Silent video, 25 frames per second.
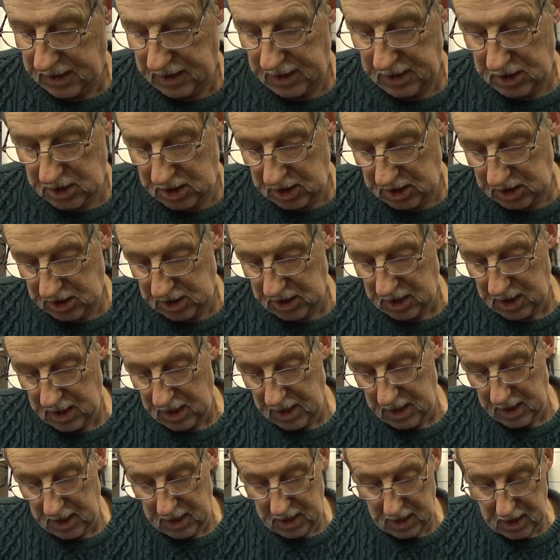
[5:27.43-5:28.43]
This is
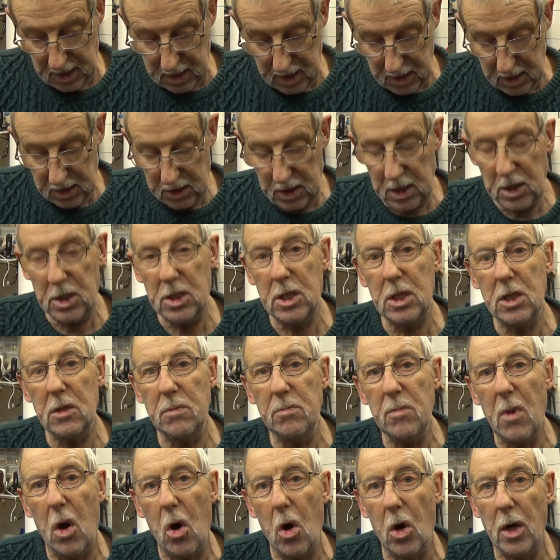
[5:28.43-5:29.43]

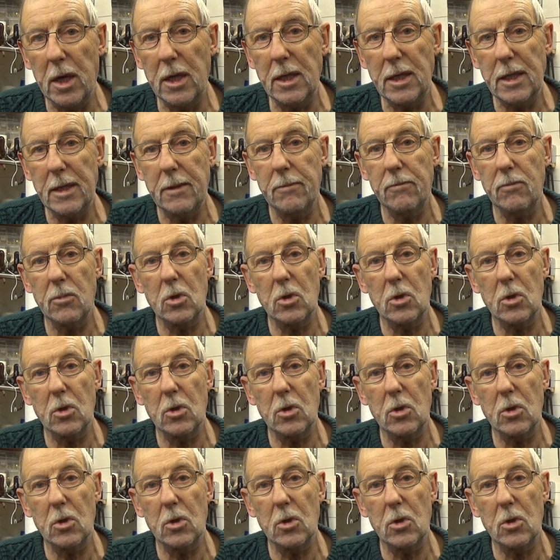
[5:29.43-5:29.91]
mine.